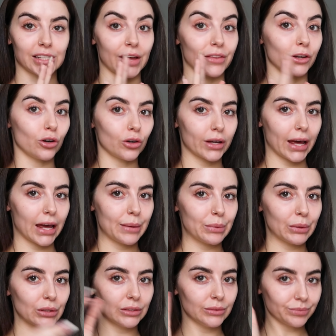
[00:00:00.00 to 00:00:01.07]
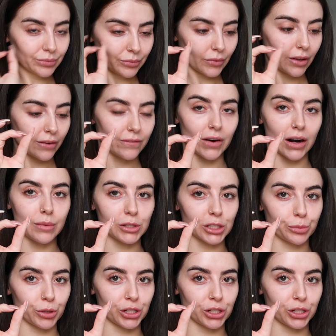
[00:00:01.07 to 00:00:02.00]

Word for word: And so yeah, the long cable, very much